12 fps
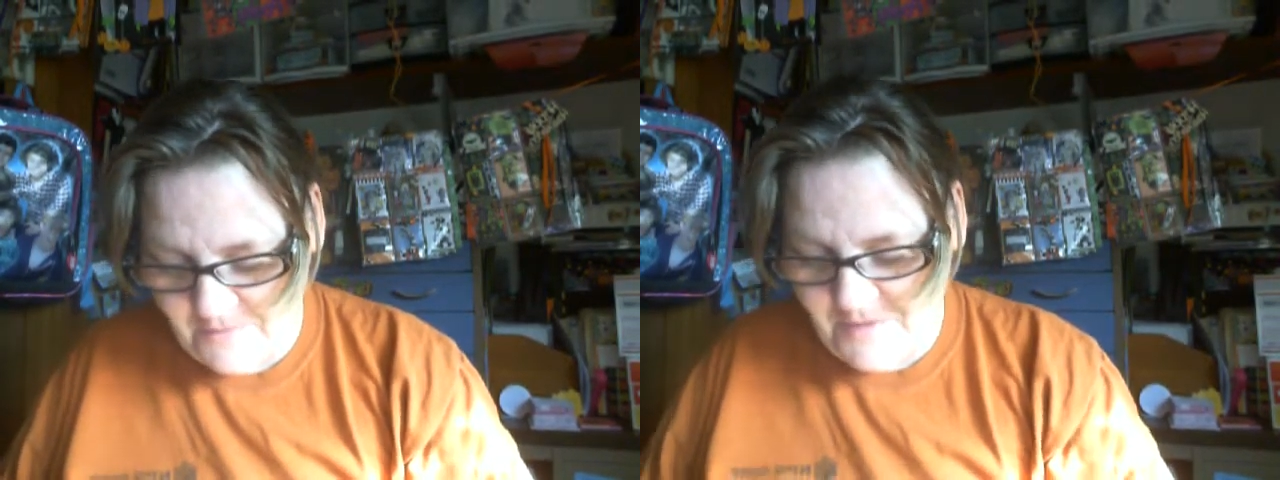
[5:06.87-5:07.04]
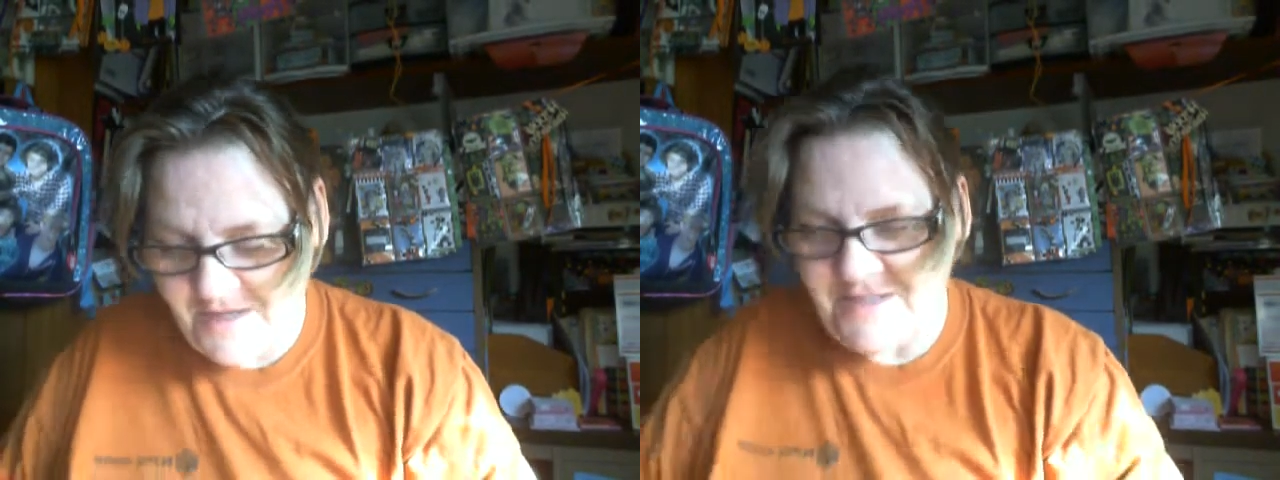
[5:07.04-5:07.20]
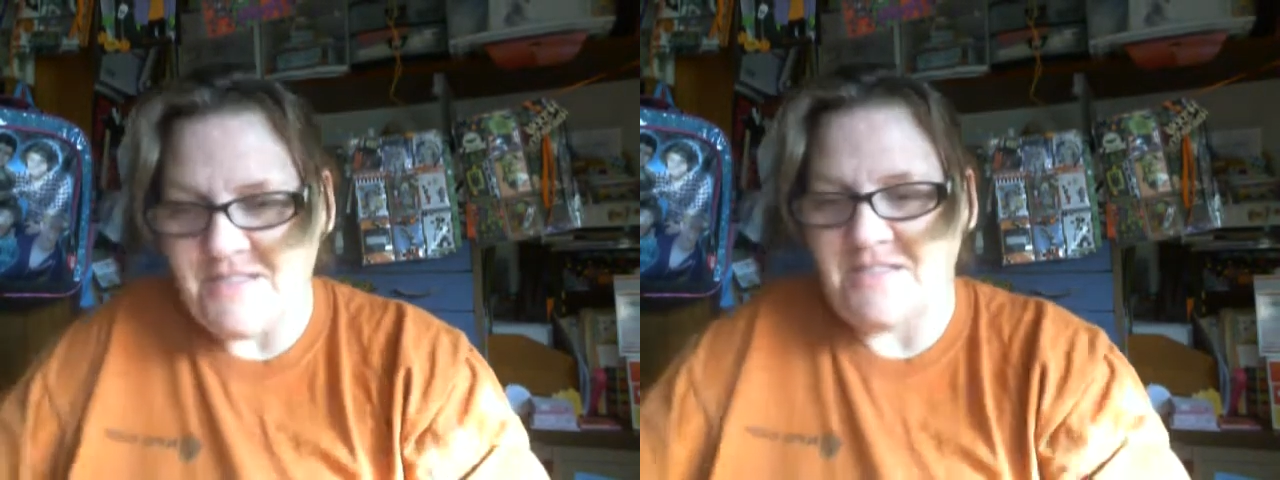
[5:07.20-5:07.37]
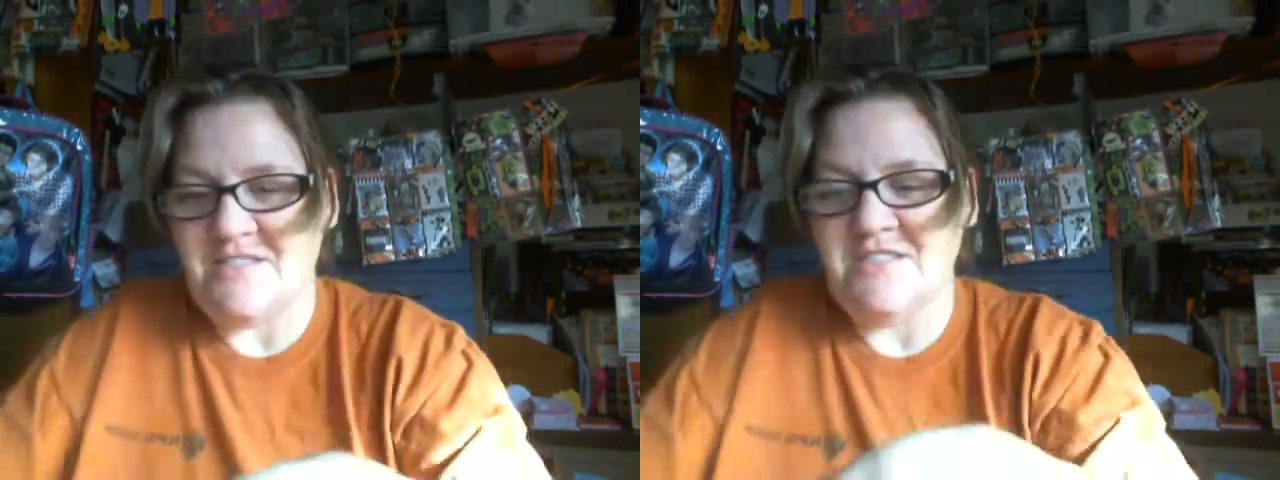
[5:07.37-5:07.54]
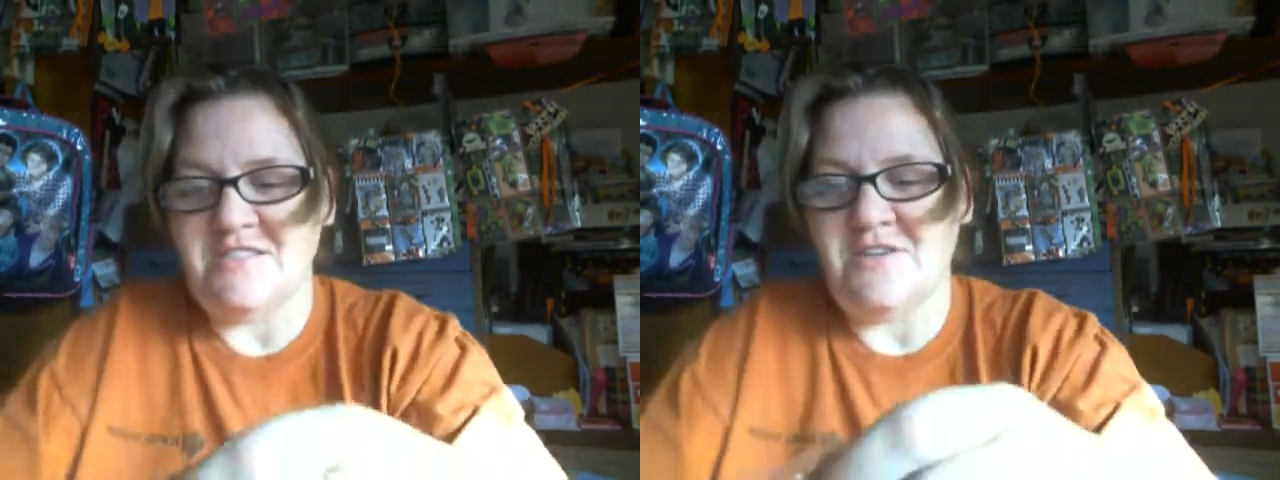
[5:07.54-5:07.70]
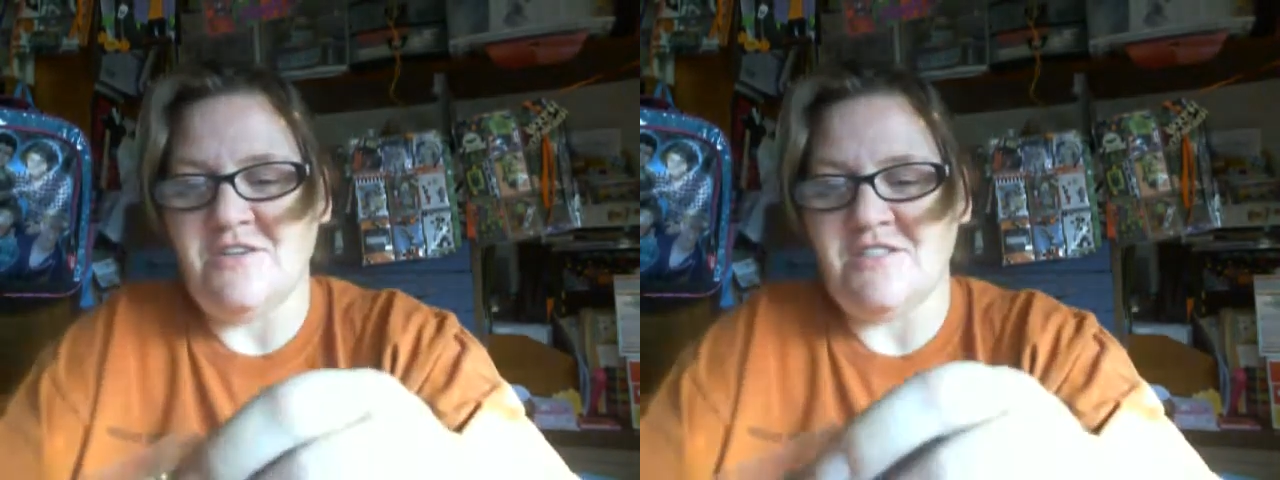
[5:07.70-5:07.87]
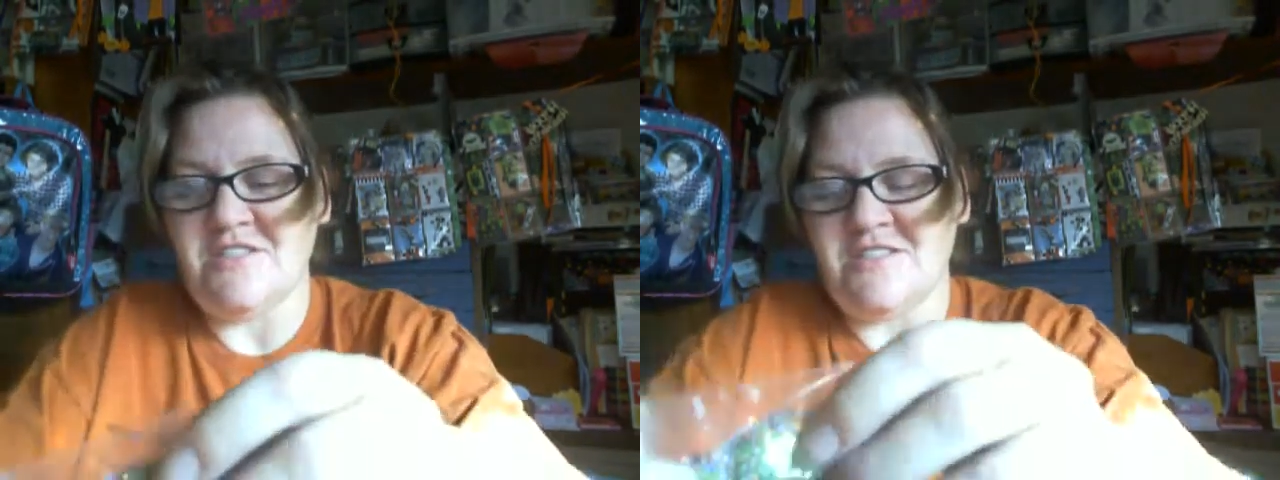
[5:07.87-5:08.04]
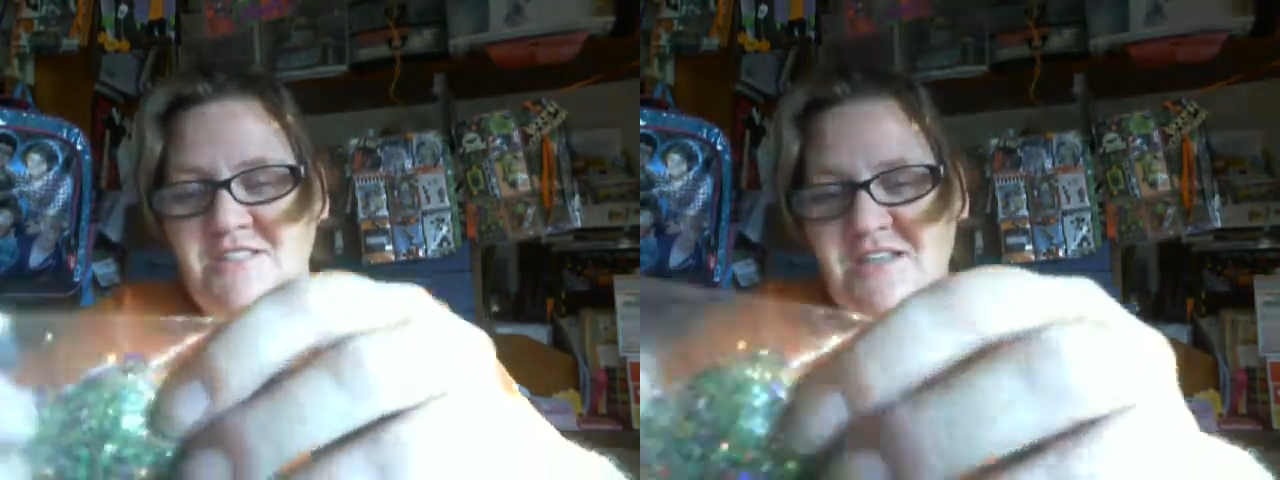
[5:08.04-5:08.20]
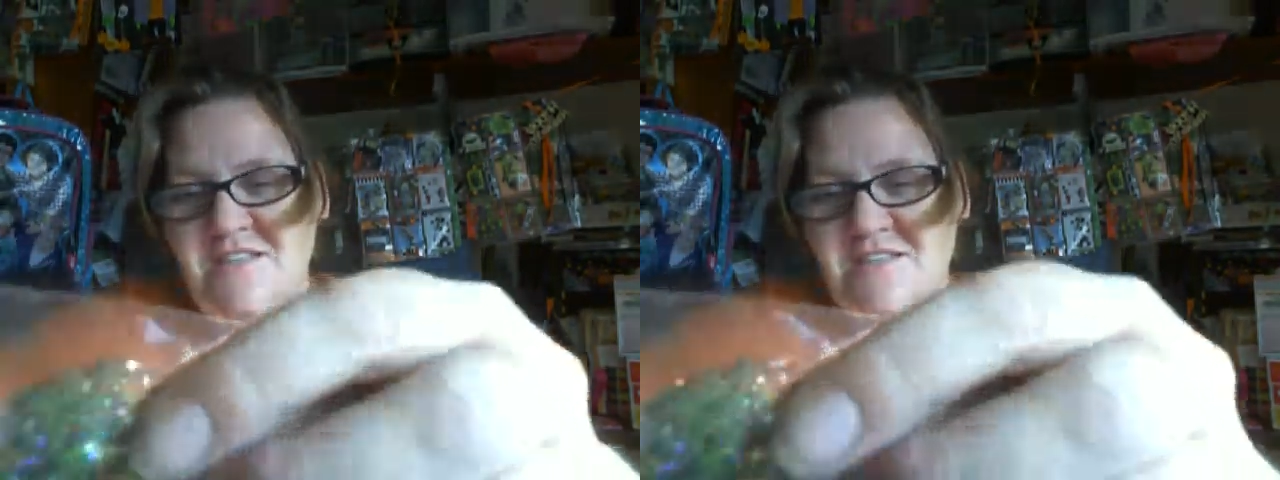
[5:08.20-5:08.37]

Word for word: The mix is just gorgeous.